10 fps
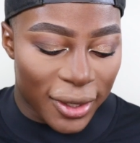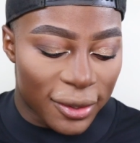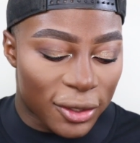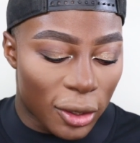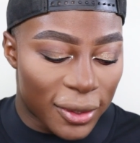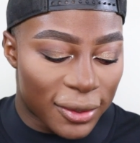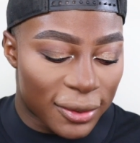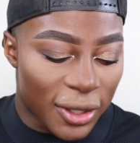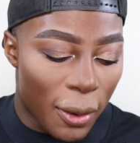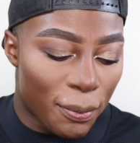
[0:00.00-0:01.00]
this, so this
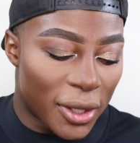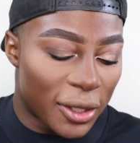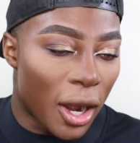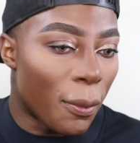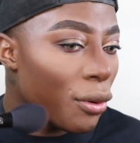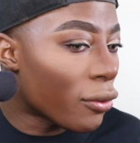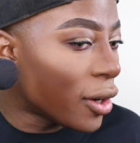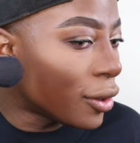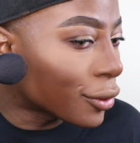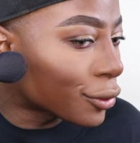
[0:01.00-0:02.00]
is not a PR
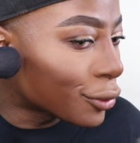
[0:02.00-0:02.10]
product.